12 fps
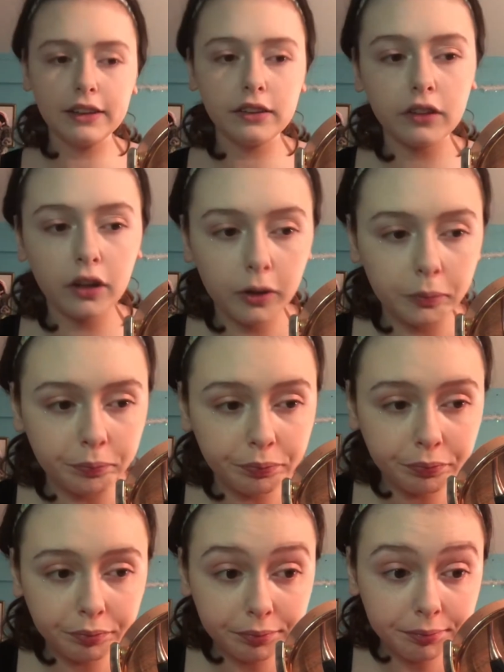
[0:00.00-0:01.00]
So,
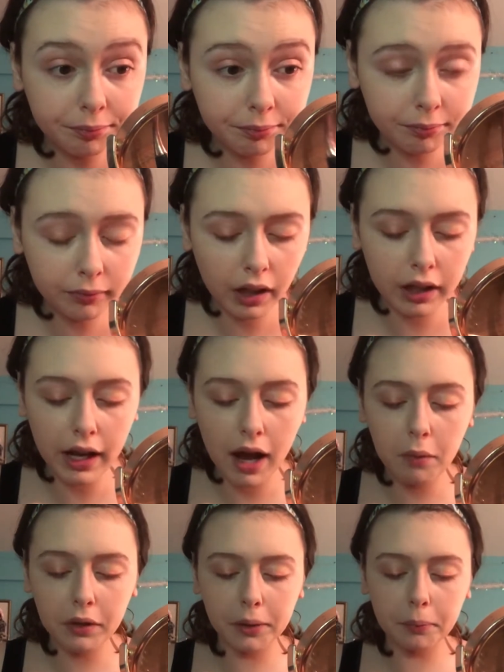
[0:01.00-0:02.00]

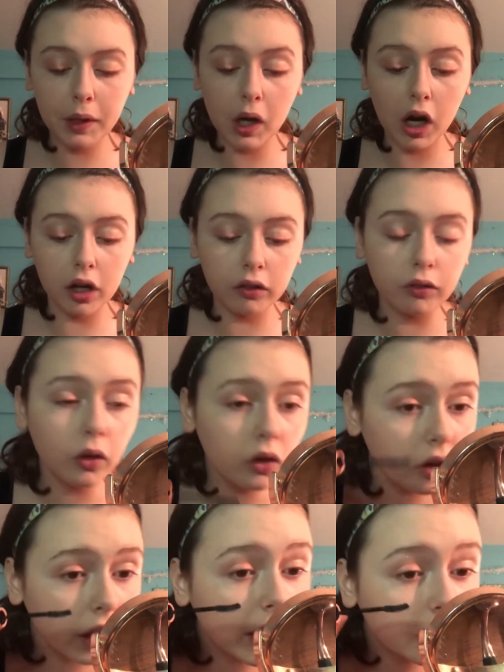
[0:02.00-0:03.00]
now we're gonna put our
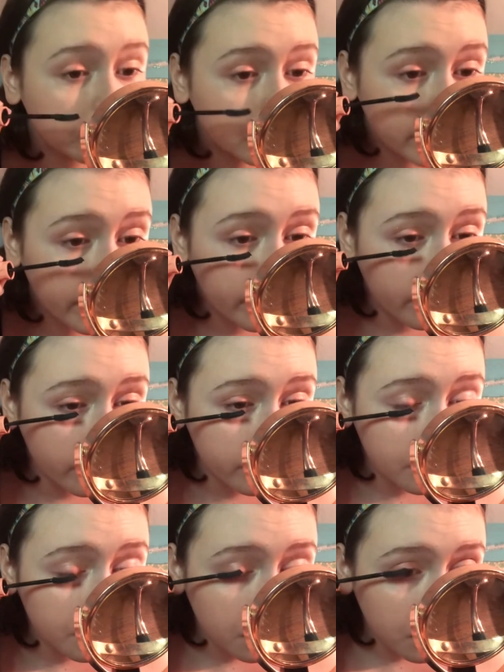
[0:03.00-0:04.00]
roller lash mascara on.